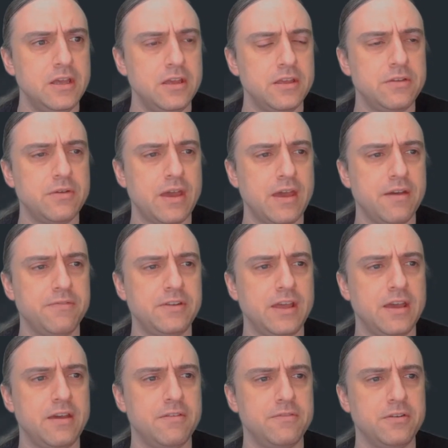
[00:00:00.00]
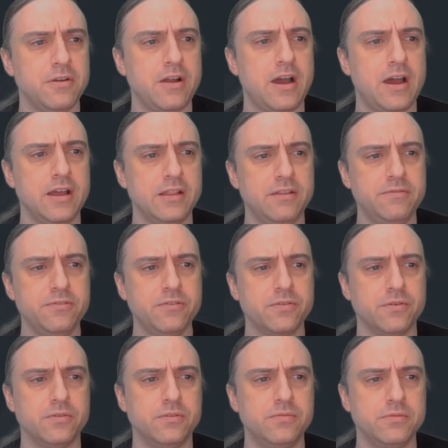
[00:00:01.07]
You have to have your high-level
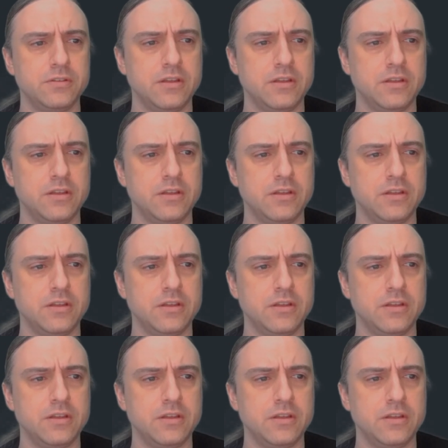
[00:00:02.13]
goal.